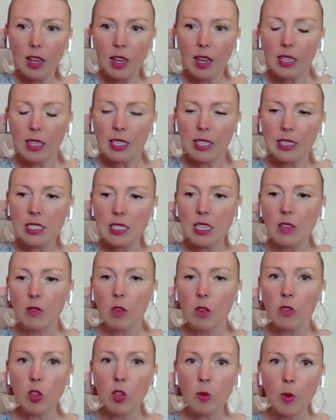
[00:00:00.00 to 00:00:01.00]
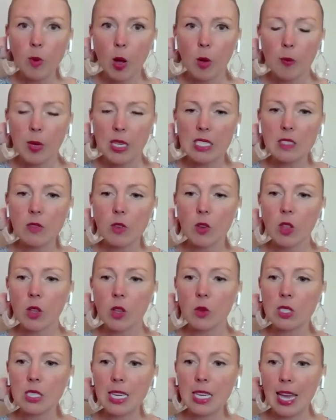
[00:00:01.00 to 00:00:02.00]
I'd like to give a few moments for
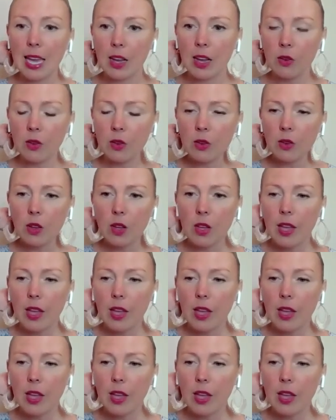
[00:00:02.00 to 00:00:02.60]
those now.